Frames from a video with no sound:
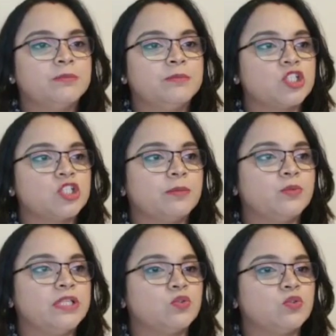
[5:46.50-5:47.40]
Bishop
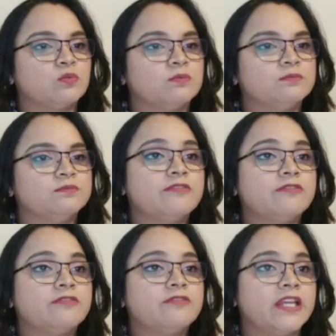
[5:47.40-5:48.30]
to d2.
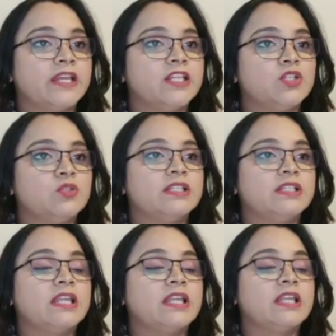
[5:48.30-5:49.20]
If knight d2,
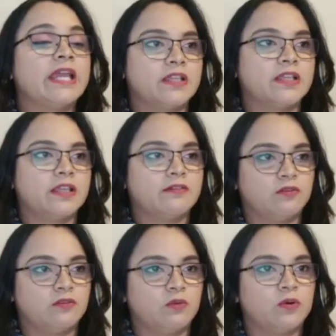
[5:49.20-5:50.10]
then knight takes
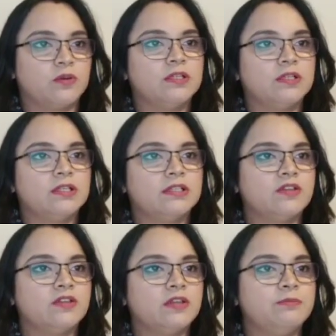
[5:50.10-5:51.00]
f4.
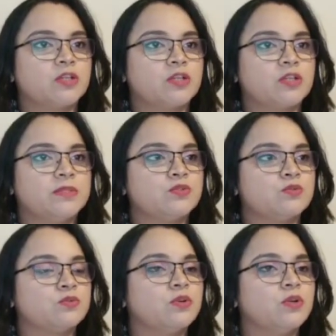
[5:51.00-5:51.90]
That's why bishop
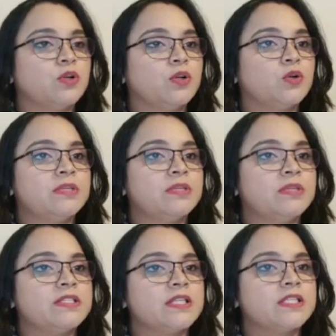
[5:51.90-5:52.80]
d2. Queen
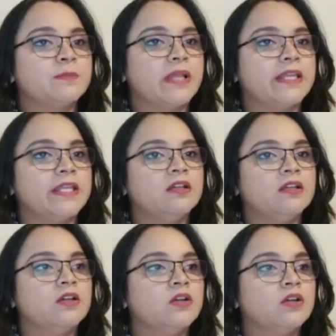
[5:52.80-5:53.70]
b6,
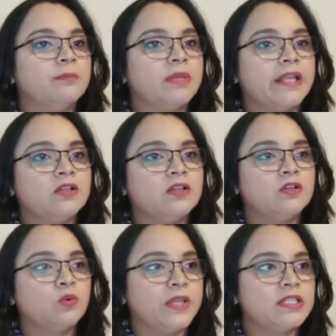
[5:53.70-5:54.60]

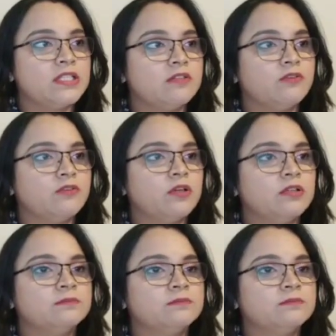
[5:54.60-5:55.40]
planning queen d4,